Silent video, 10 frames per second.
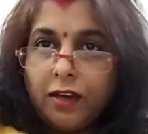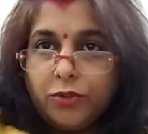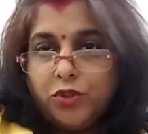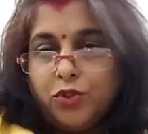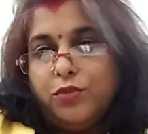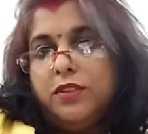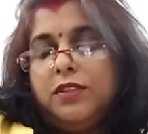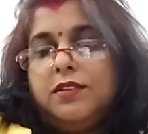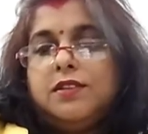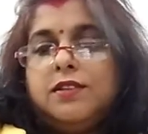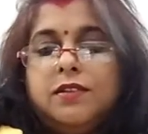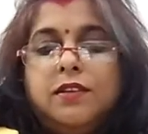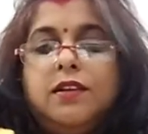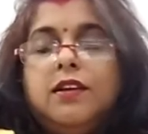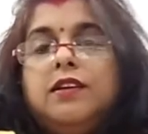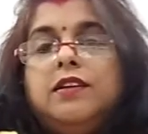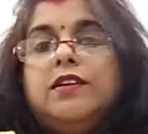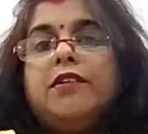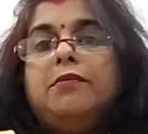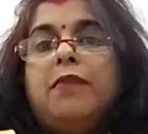Hello students,
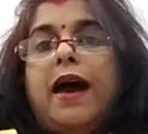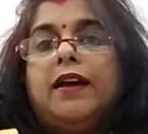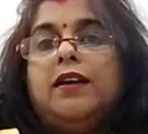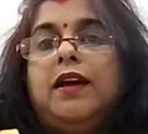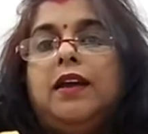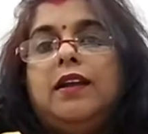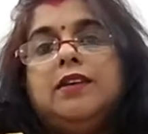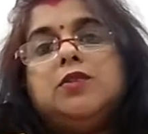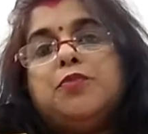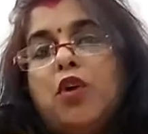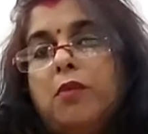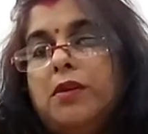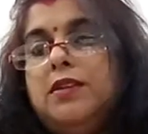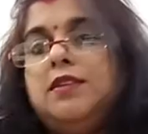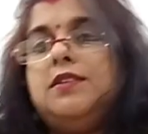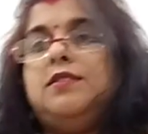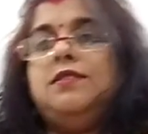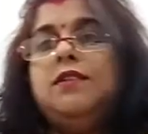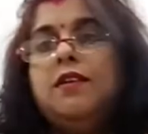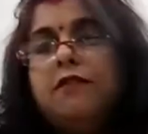here I'm back again as promised.
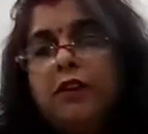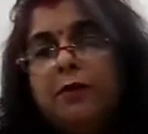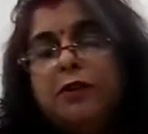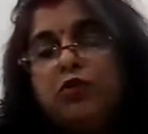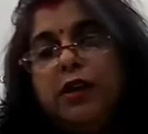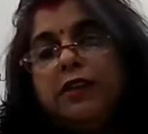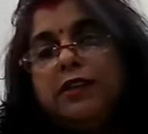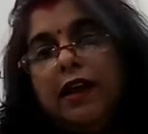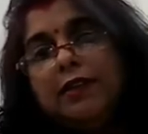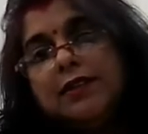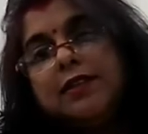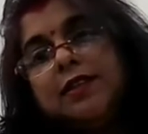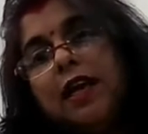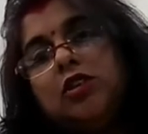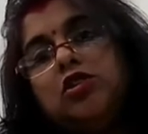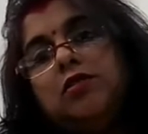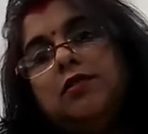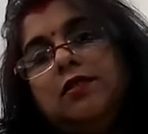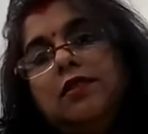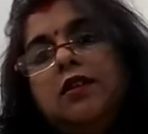We'll be doing the next
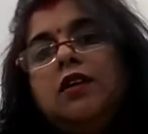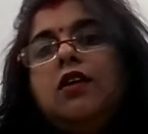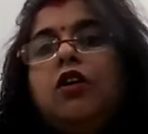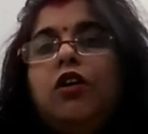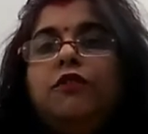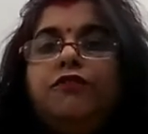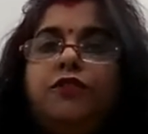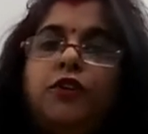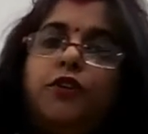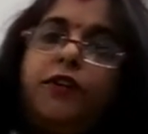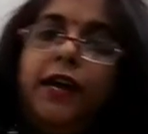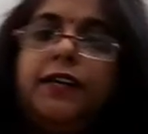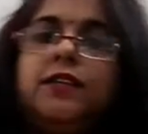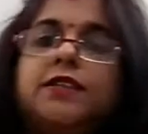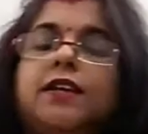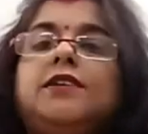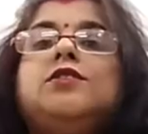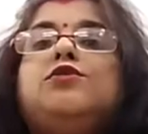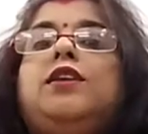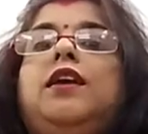session of your writing
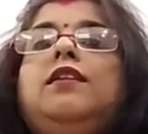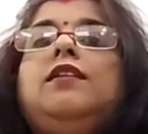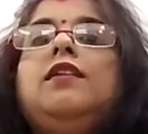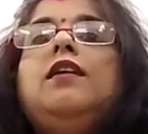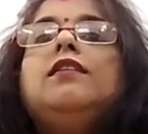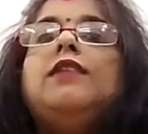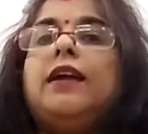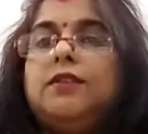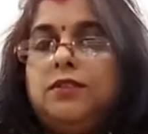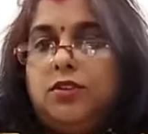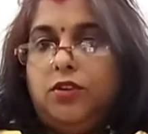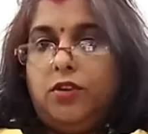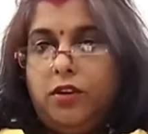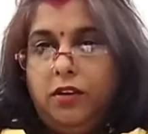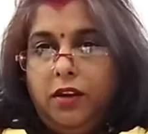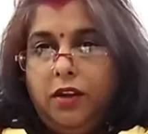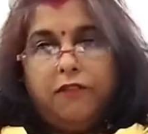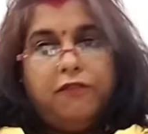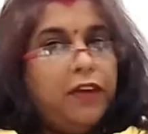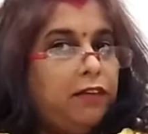skills today. That is your
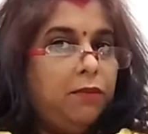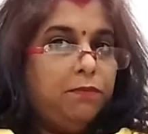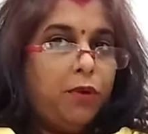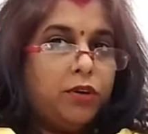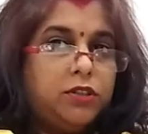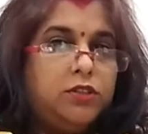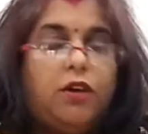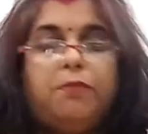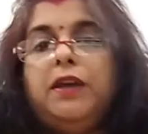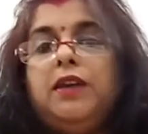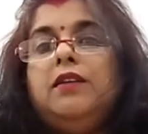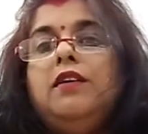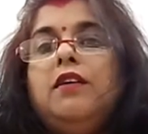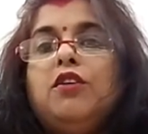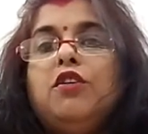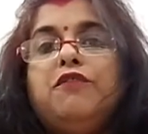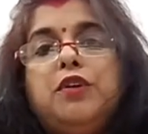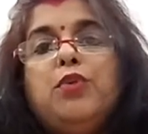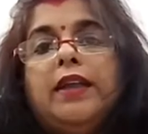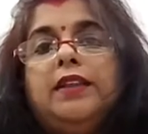very important topic, your
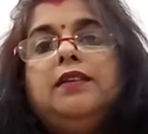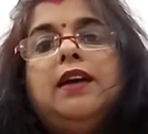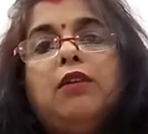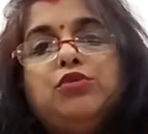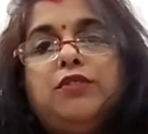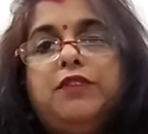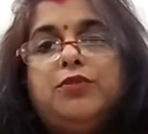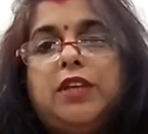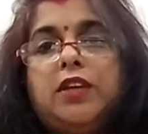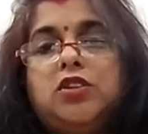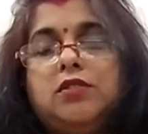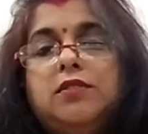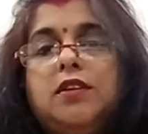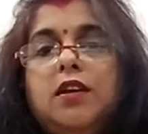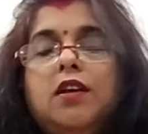view and the counter view section.